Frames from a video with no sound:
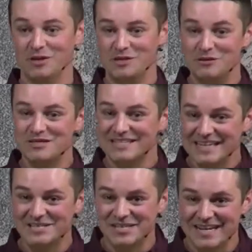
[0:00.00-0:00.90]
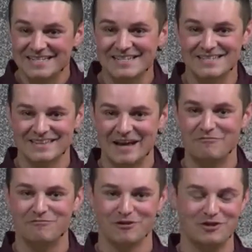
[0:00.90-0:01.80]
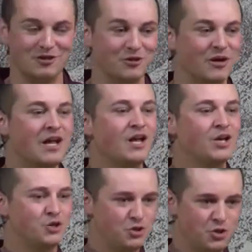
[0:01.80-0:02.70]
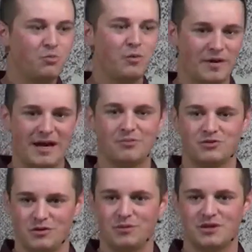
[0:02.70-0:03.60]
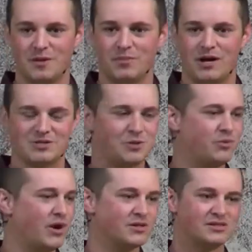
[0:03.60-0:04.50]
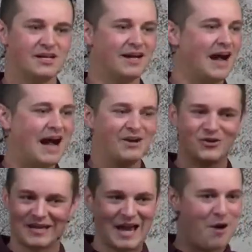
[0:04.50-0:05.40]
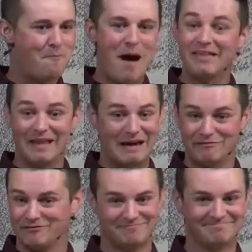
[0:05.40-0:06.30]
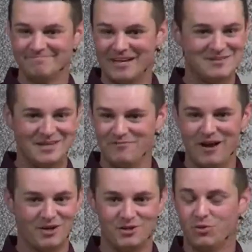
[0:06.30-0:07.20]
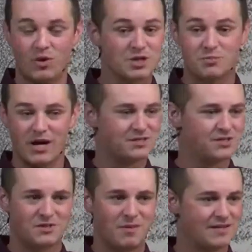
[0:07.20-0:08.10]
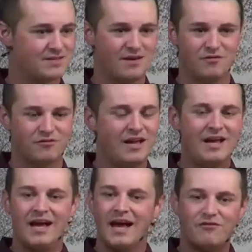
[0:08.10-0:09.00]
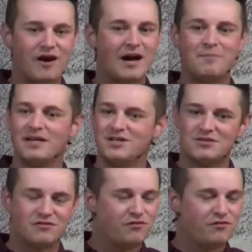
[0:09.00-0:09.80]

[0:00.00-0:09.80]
and you see Jesus' love for you, you will be able to, with the Apostle Paul, say, I don't account my life as any value or as precious to myself. If I may just